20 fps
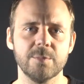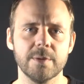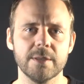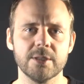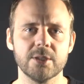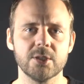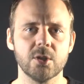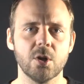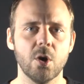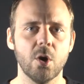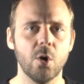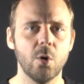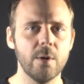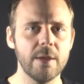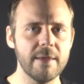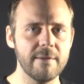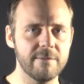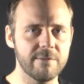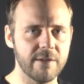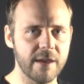been so
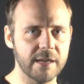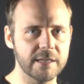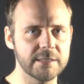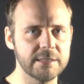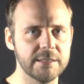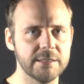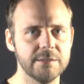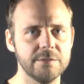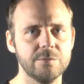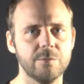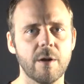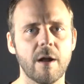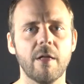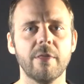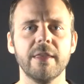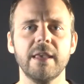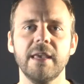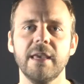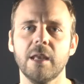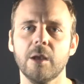effective while
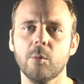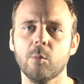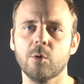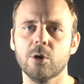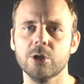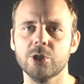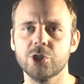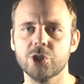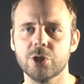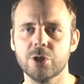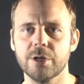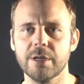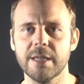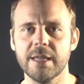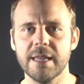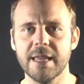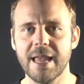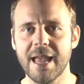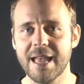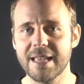the inward
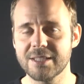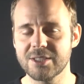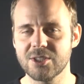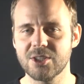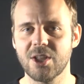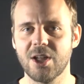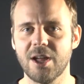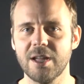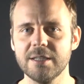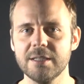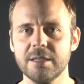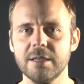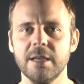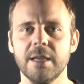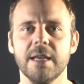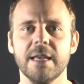journey has not